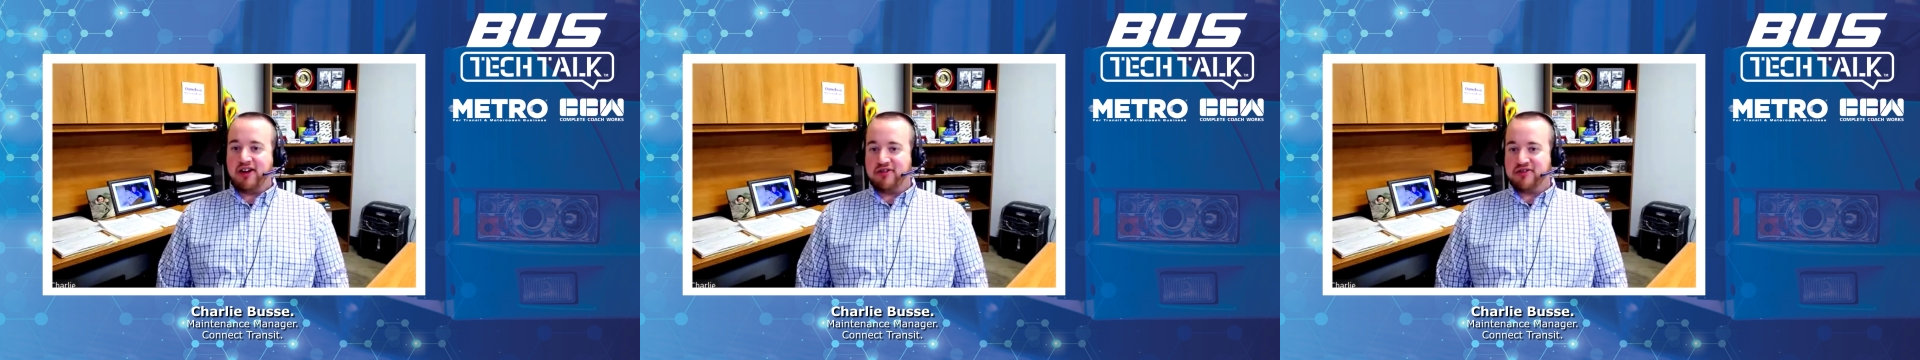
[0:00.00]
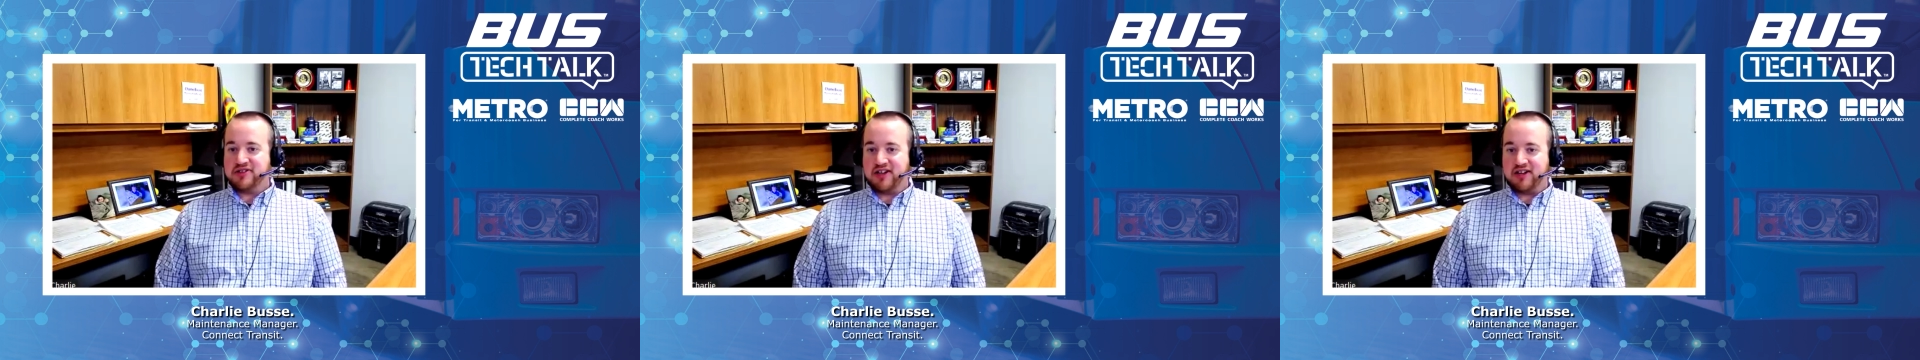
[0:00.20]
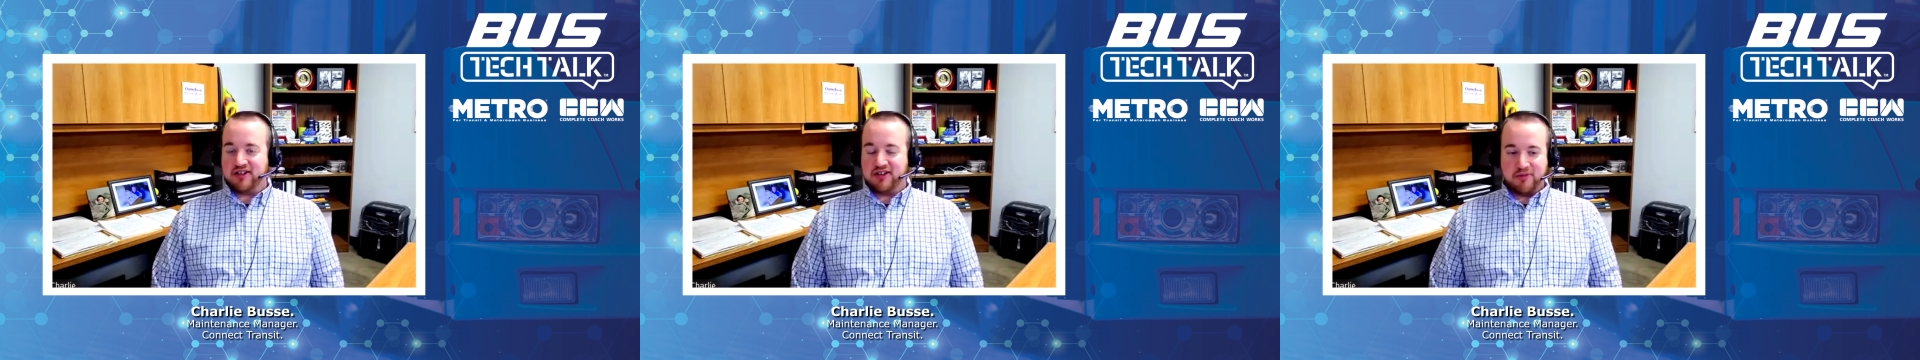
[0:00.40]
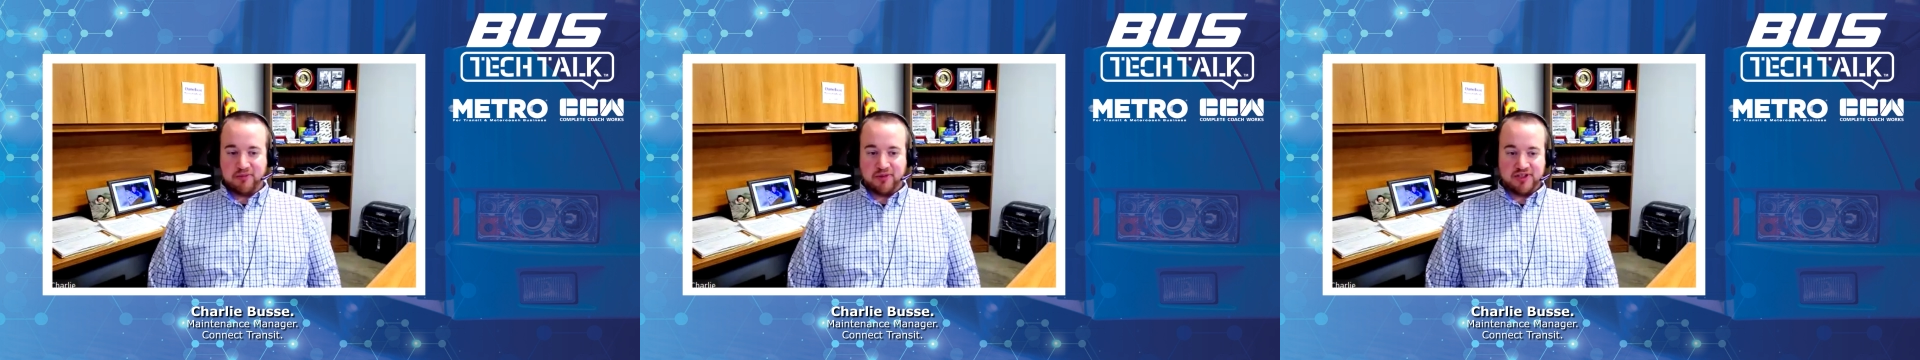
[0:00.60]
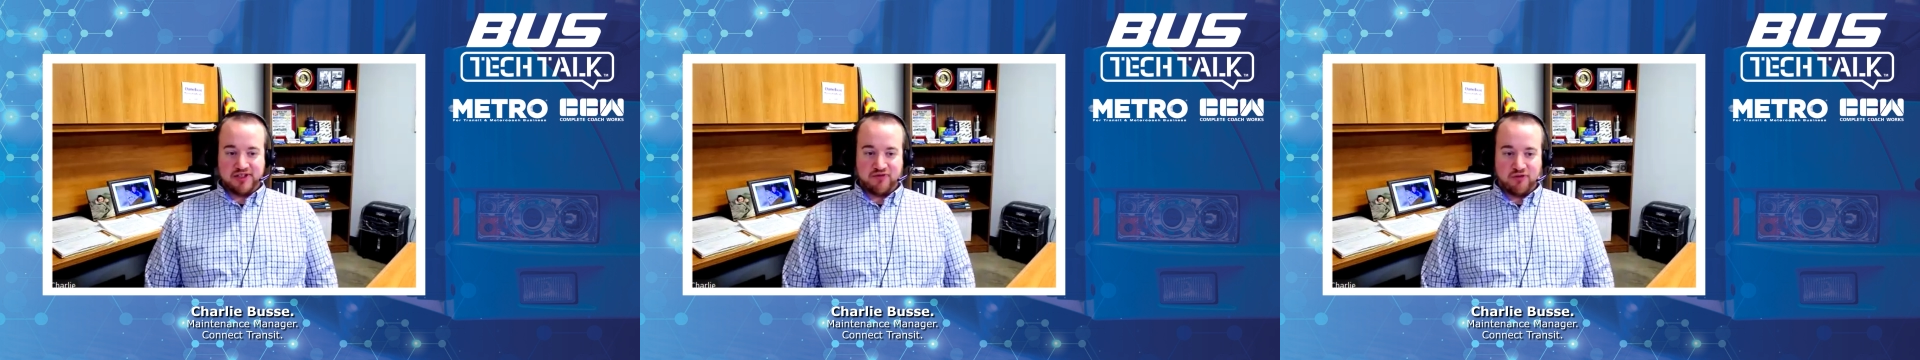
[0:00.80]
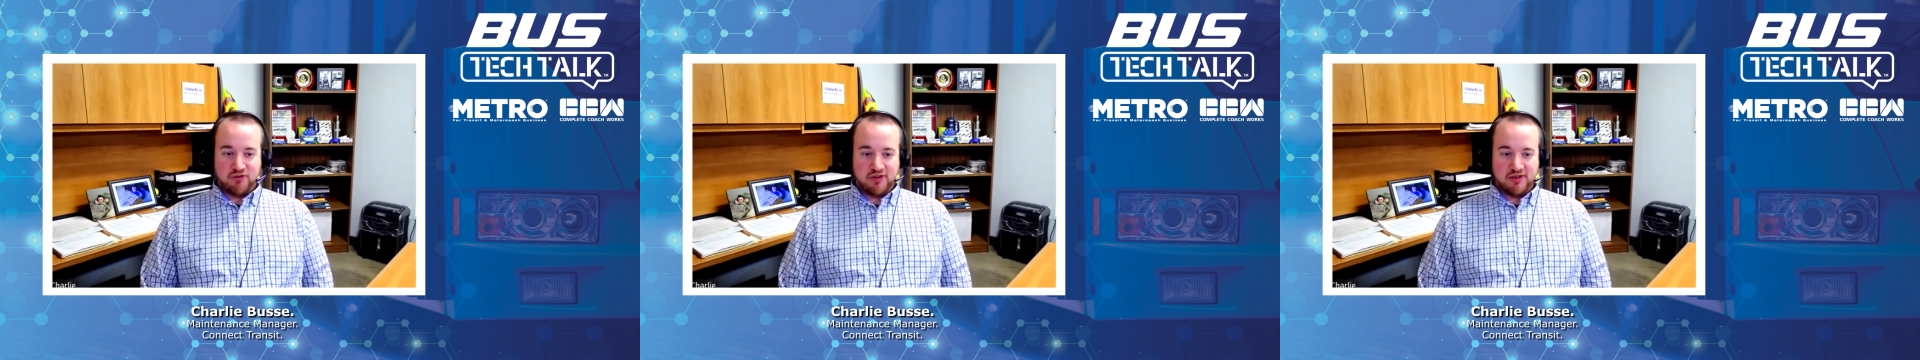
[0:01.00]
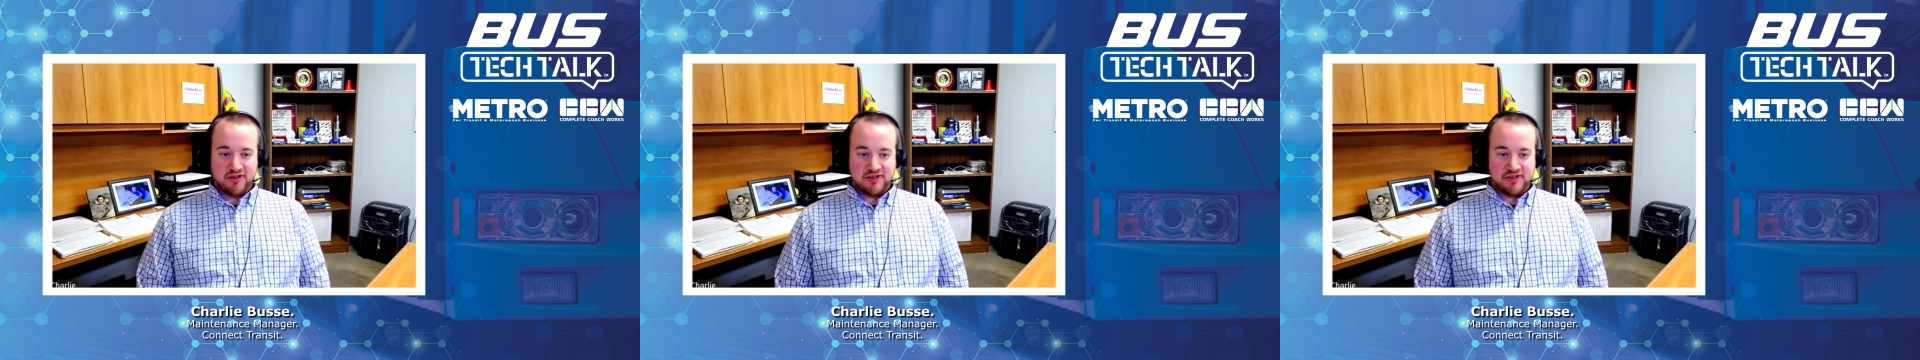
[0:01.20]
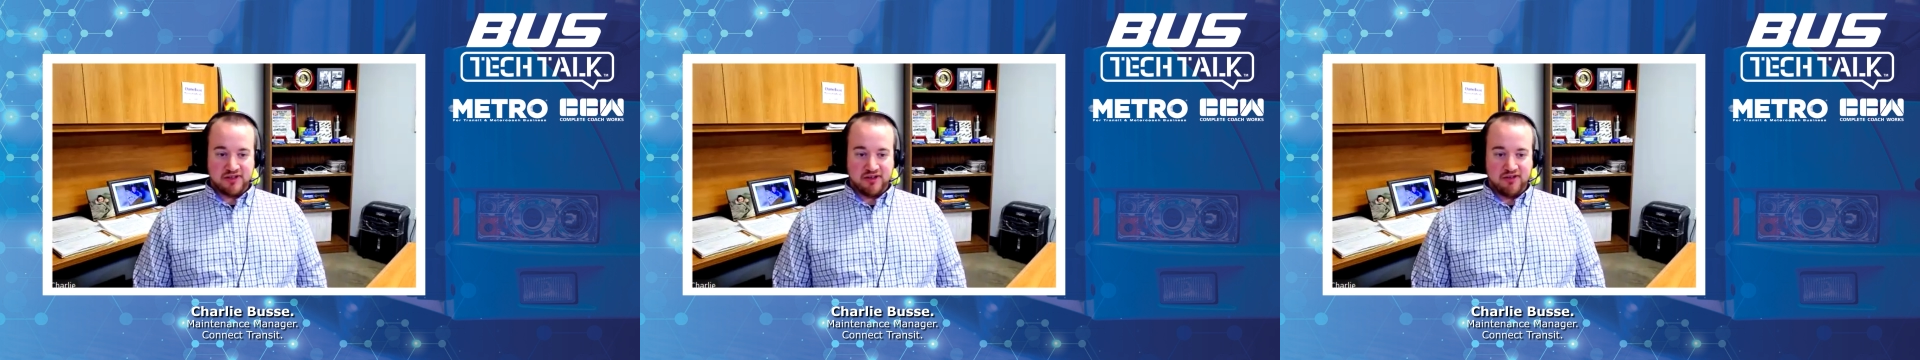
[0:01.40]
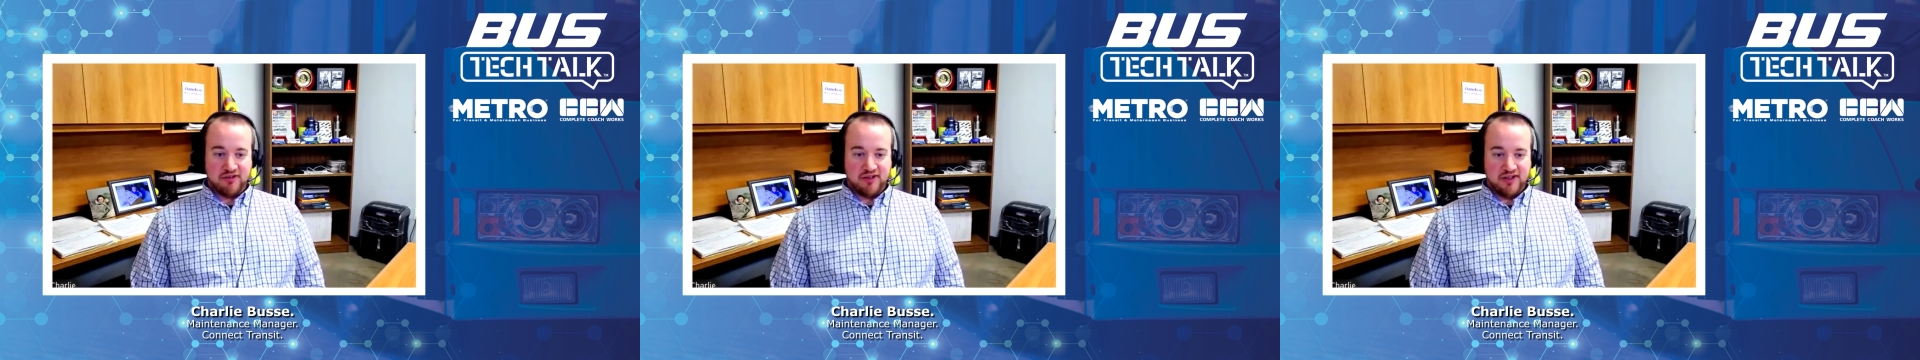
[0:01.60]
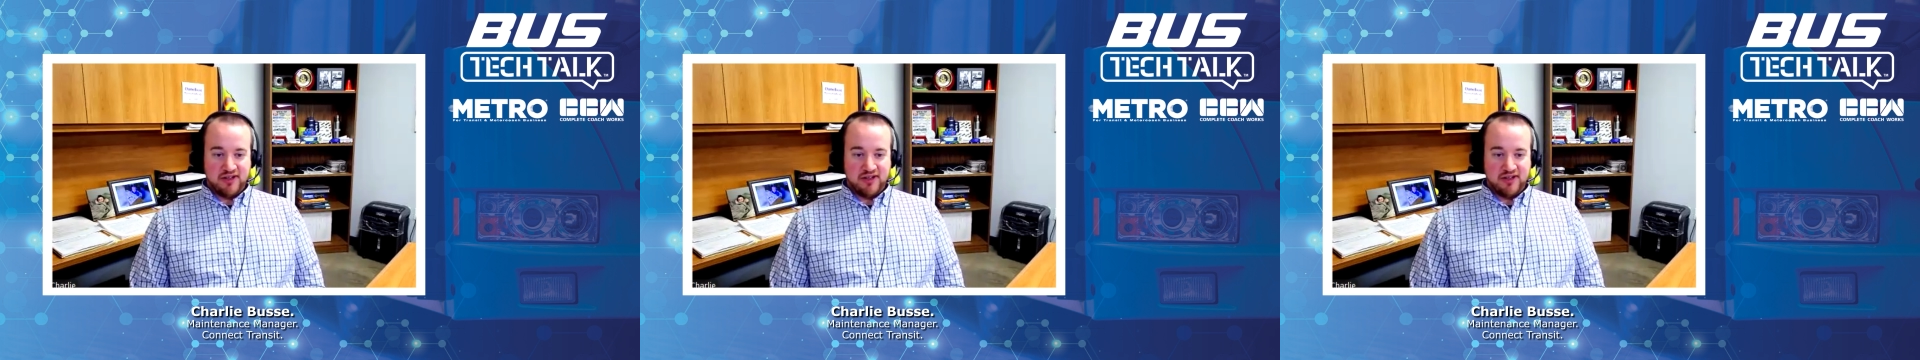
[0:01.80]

outside companies for it. So